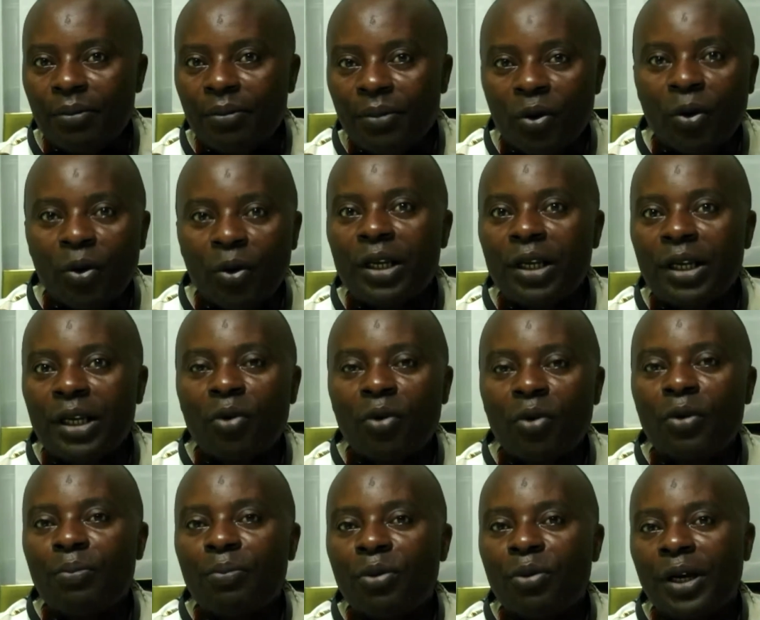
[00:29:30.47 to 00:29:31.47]
oil their
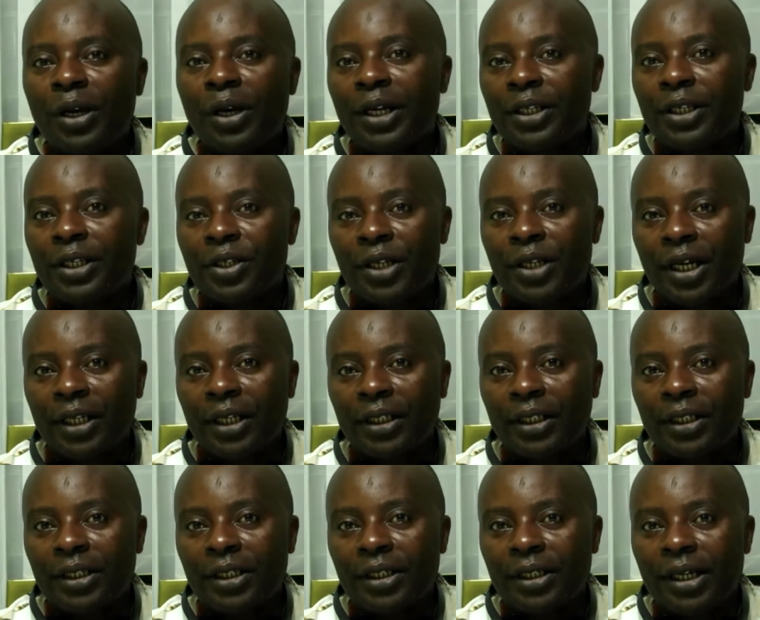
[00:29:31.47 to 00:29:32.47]
own pockets like that.
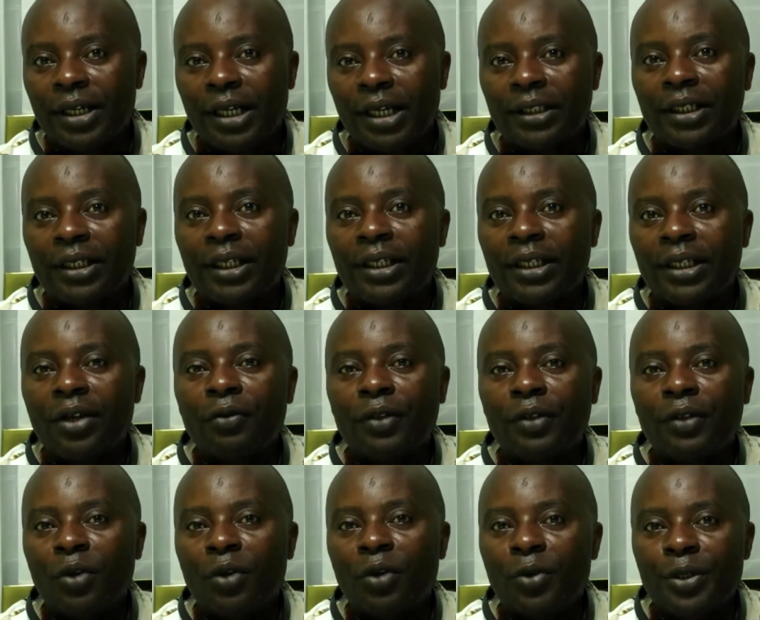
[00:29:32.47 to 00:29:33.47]
And then at the end of the
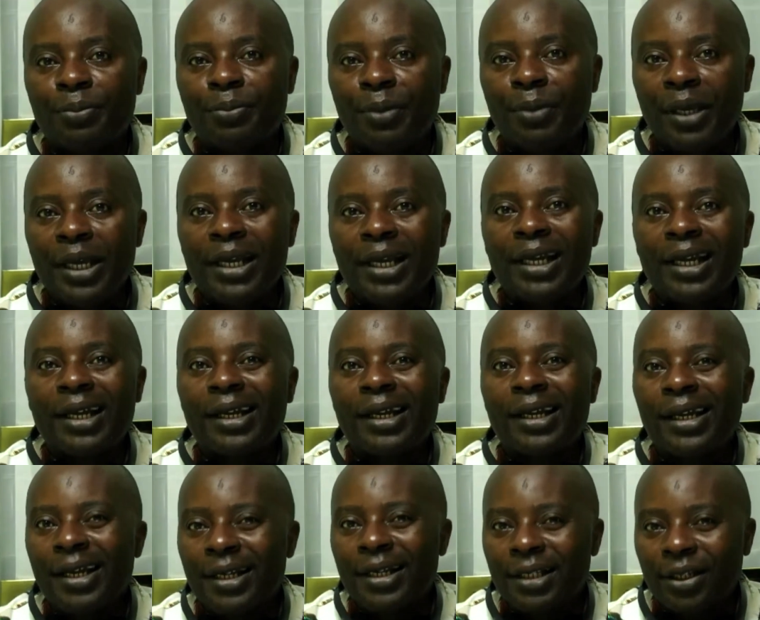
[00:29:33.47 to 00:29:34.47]
day, who is paying?
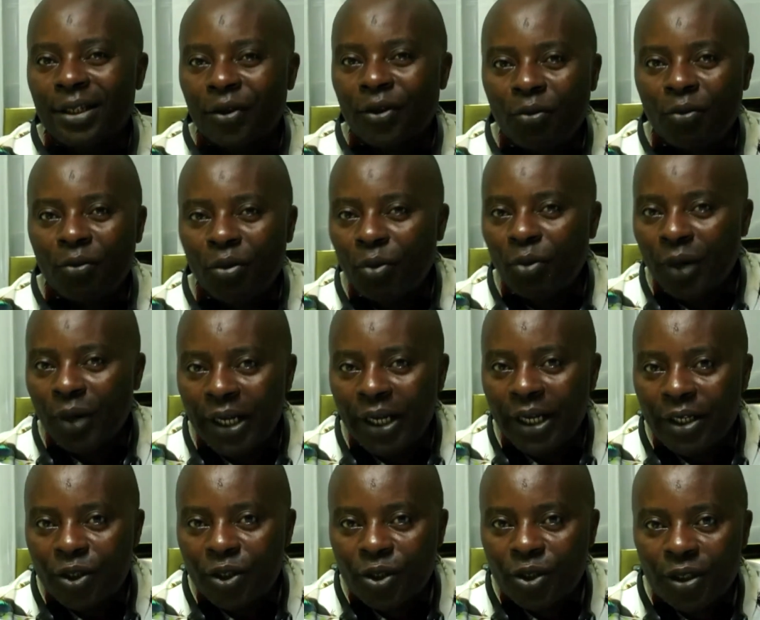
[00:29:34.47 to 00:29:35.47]
It is a normal
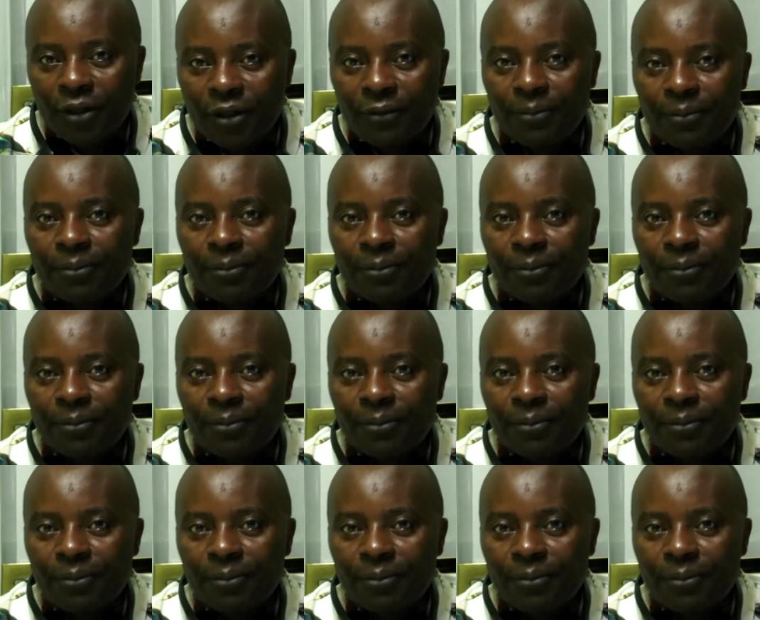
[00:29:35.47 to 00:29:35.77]
mwananchi.